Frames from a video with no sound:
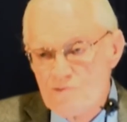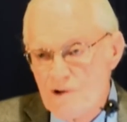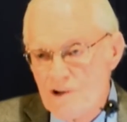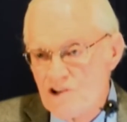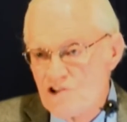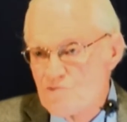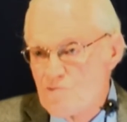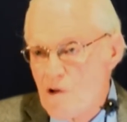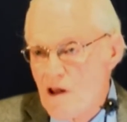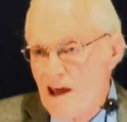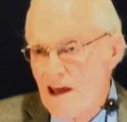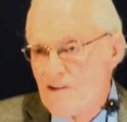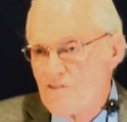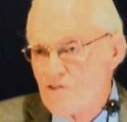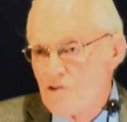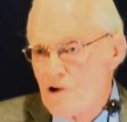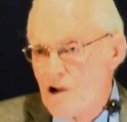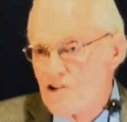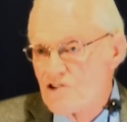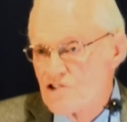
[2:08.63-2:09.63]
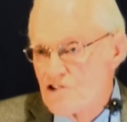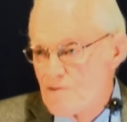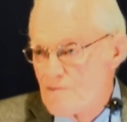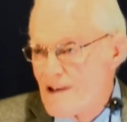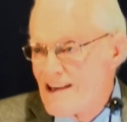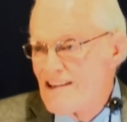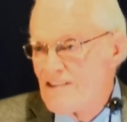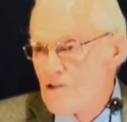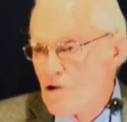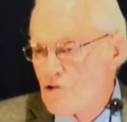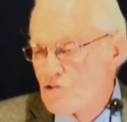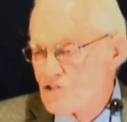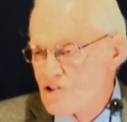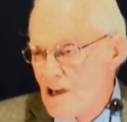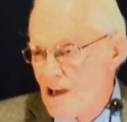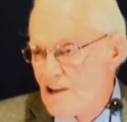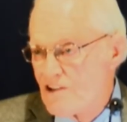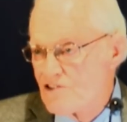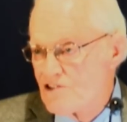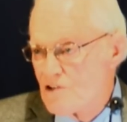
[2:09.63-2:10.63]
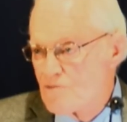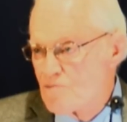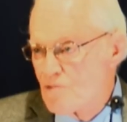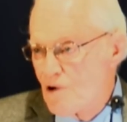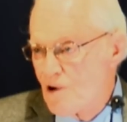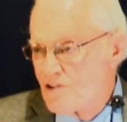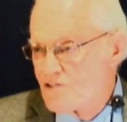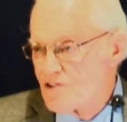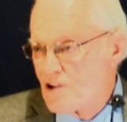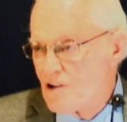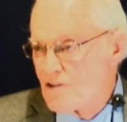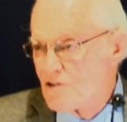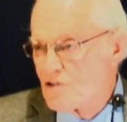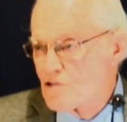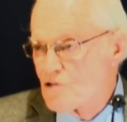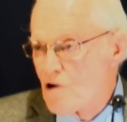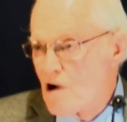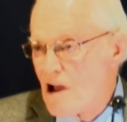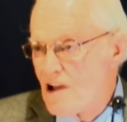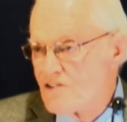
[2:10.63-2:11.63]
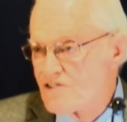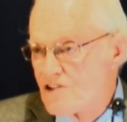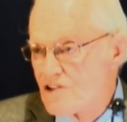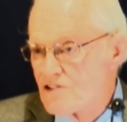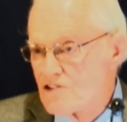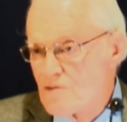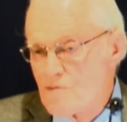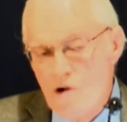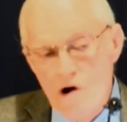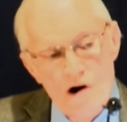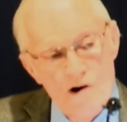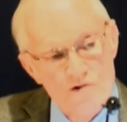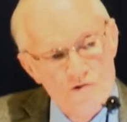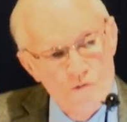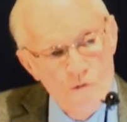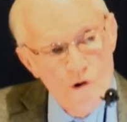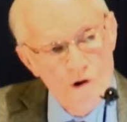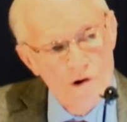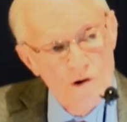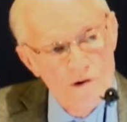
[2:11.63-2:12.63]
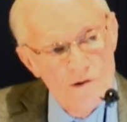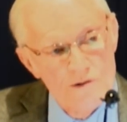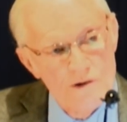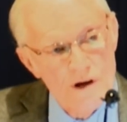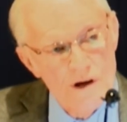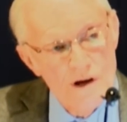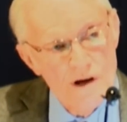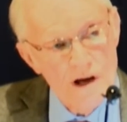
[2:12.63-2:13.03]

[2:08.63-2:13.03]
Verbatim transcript: but He's planned for us to be those kings and priests under Christ in tomorrow's world.